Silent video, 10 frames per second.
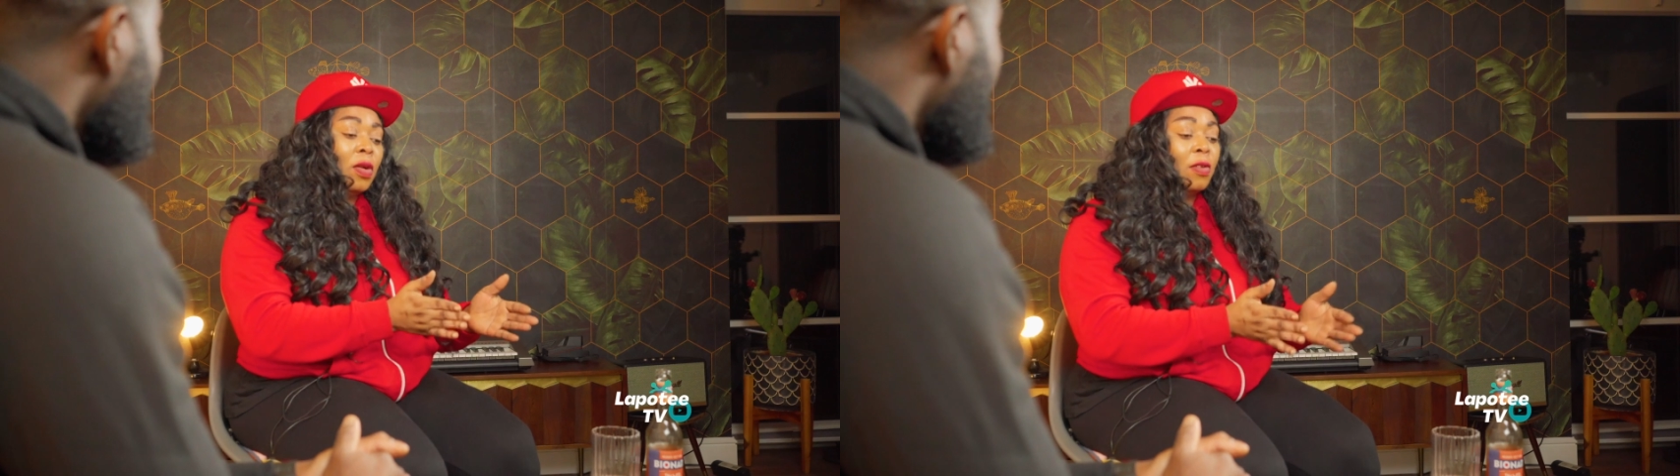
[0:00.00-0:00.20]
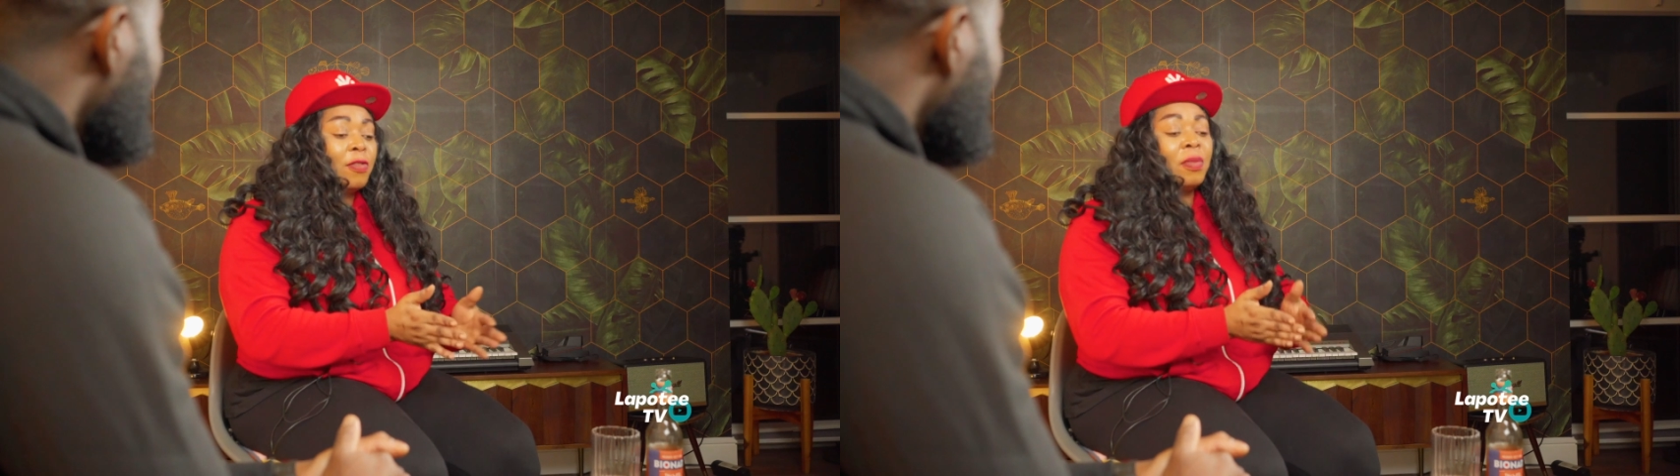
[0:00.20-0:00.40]

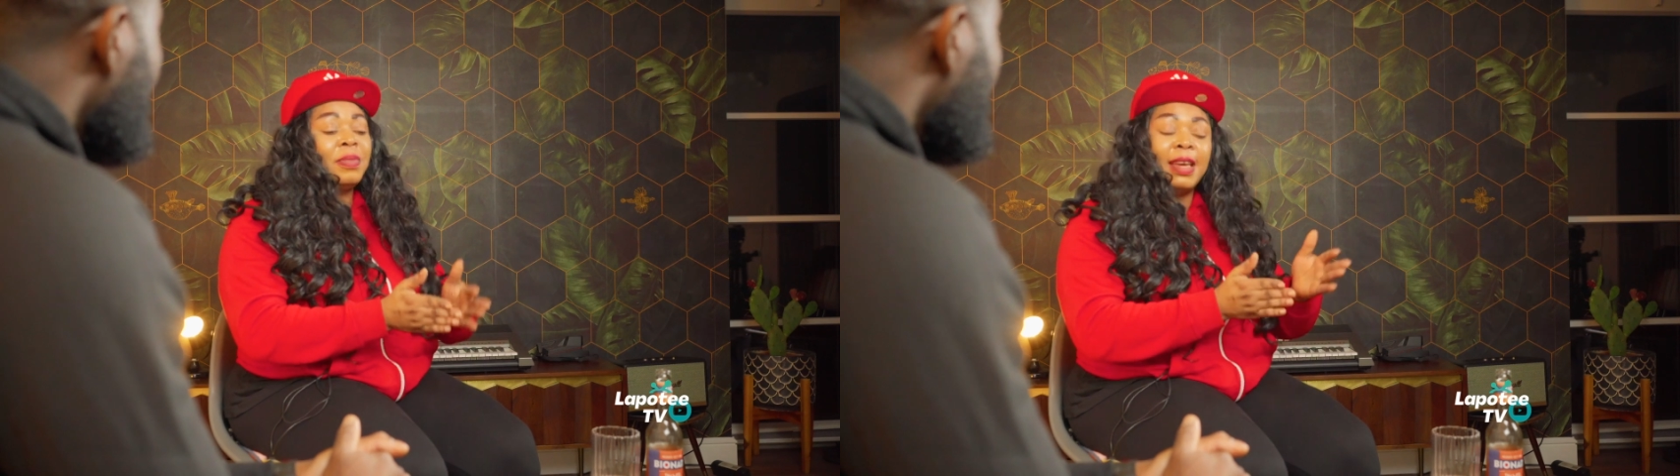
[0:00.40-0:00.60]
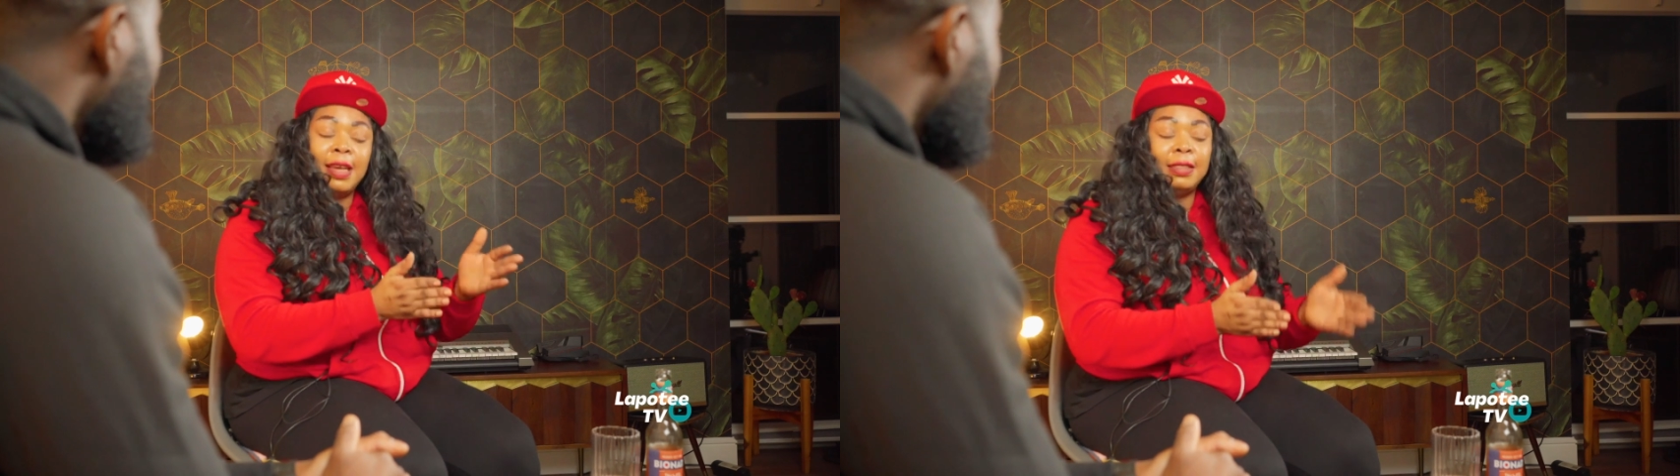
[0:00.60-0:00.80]
or
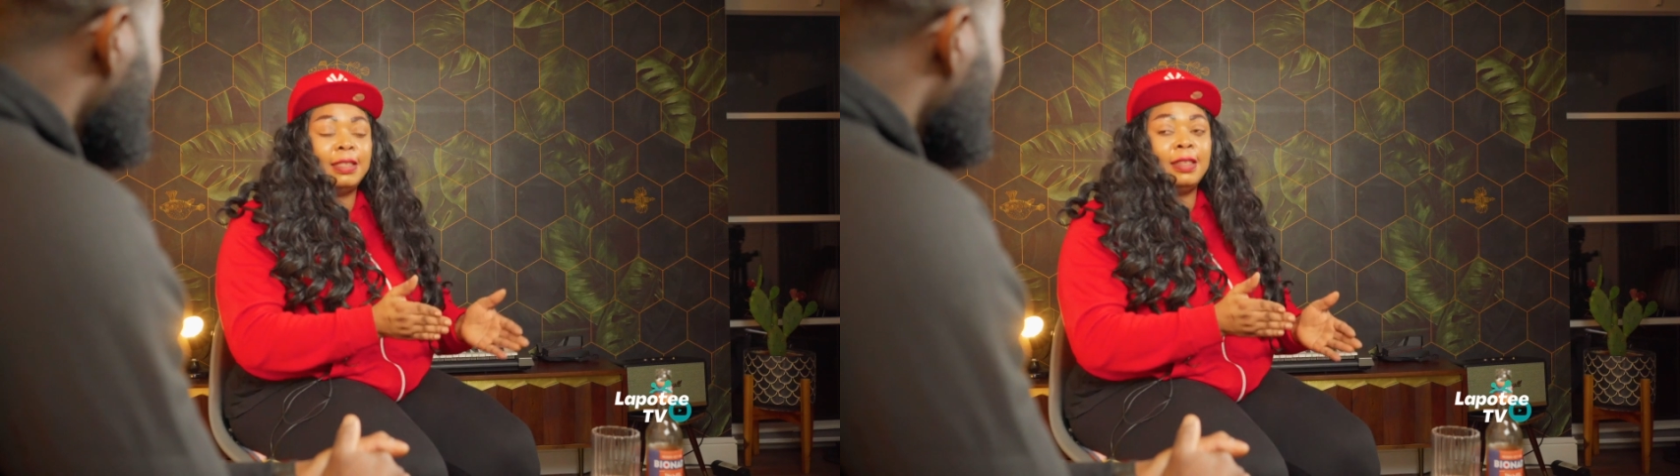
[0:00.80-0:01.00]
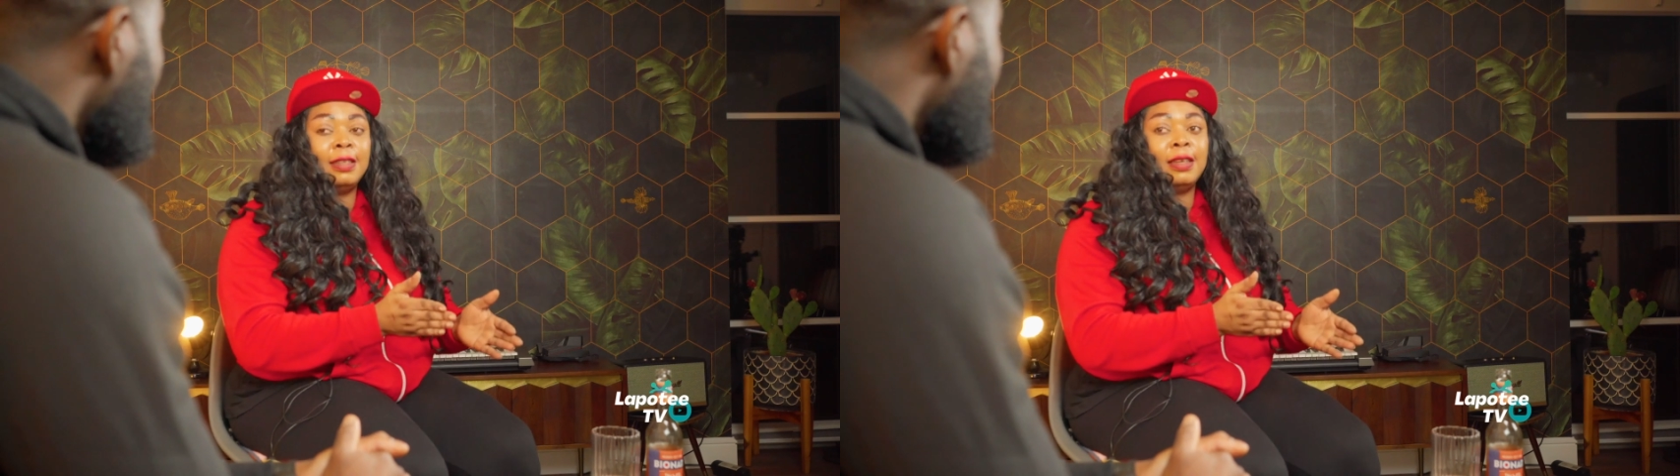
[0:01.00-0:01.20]
from
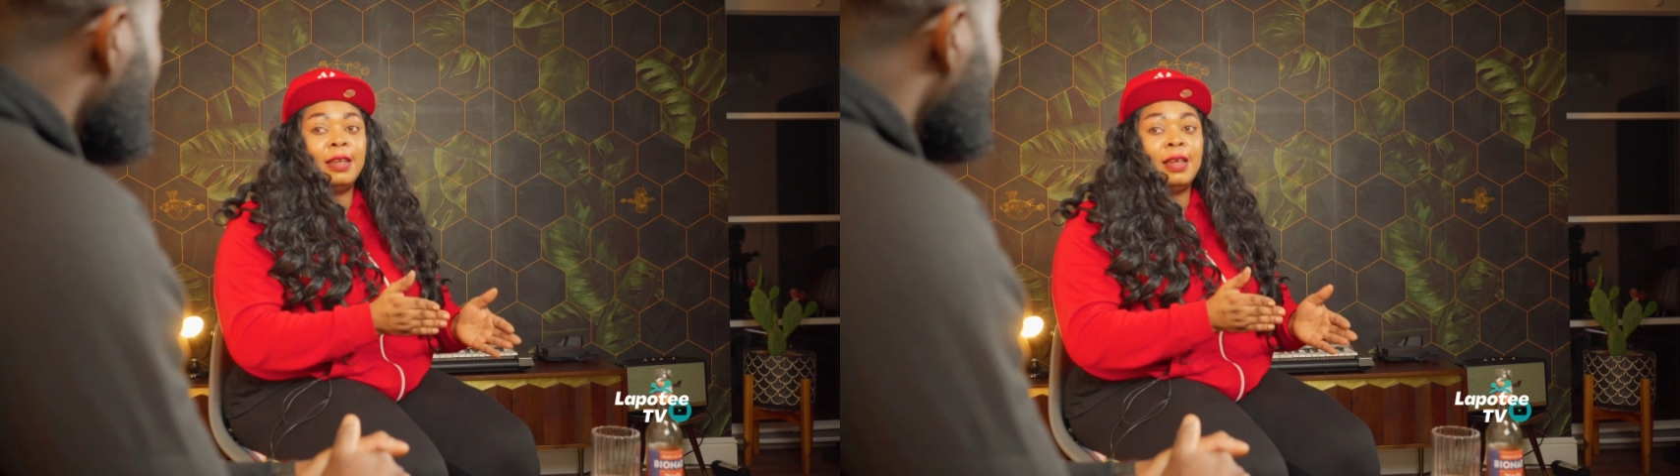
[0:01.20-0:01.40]
18,